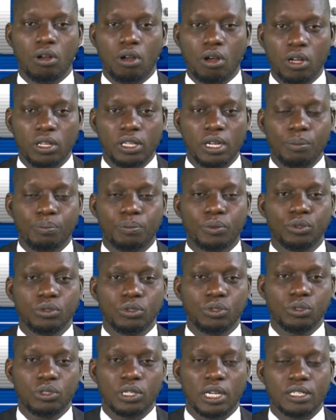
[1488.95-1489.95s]
other
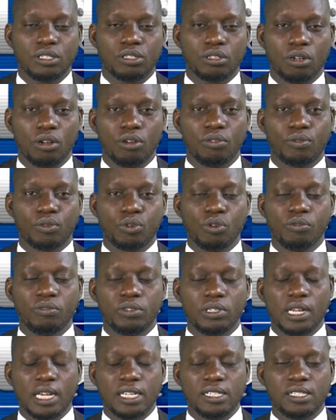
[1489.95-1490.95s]
producers of
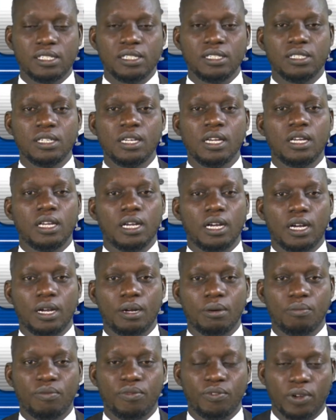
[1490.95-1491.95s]
COVID-19
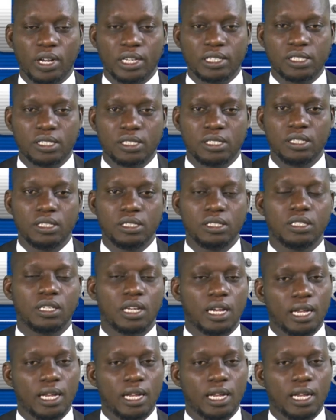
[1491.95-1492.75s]
vaccine.